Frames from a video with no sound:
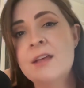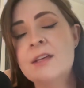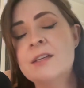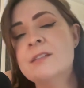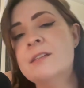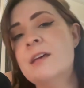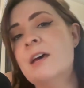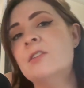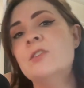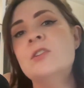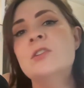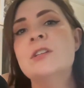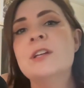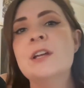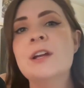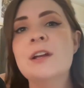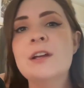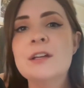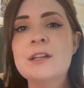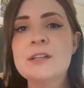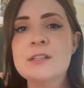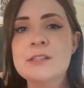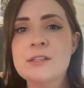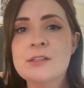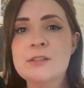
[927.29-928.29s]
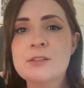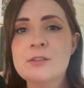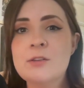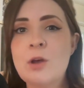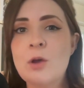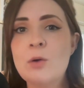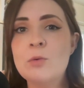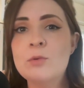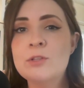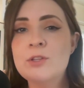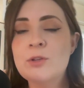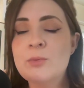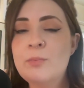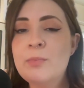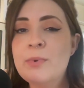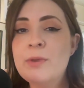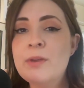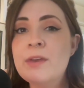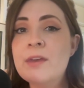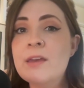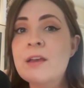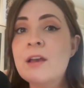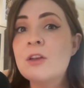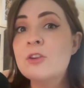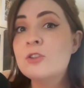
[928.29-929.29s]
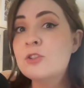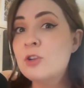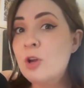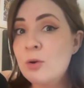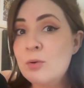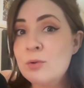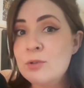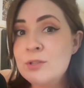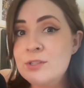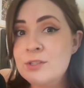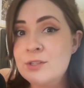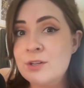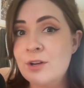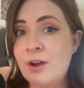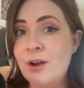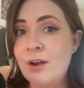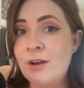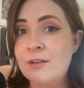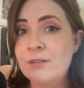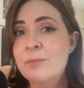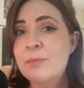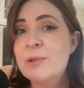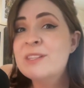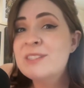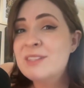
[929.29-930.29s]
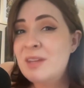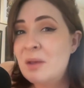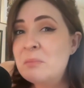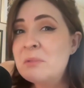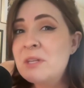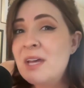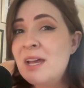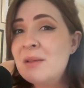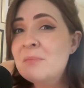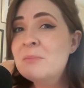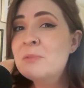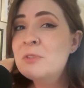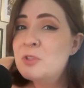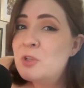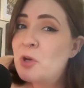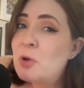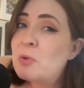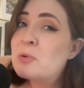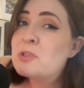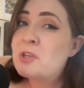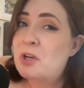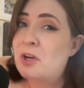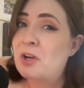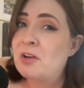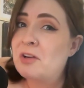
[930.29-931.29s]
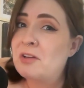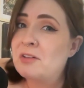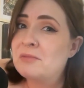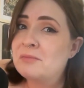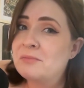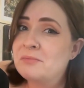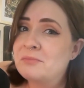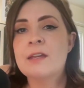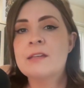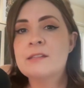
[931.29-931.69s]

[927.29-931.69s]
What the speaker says: Sagittarius is known to be a jokester, but sometimes jokes hurt.